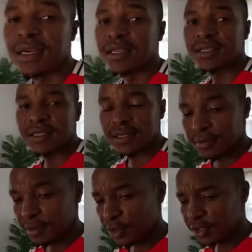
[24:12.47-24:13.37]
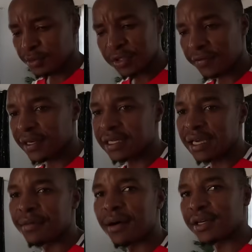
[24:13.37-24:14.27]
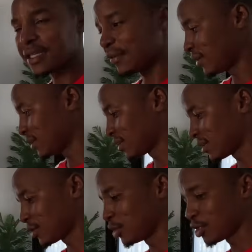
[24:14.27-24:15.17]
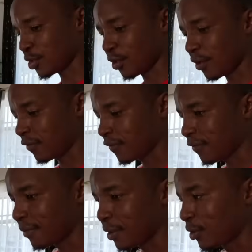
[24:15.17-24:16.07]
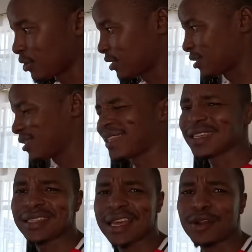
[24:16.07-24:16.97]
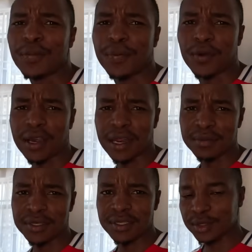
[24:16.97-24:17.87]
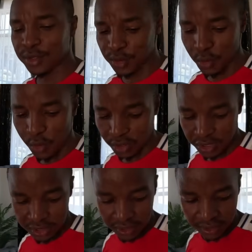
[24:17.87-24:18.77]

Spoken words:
least because most of the time our TV is switched off because there are no programs to watch.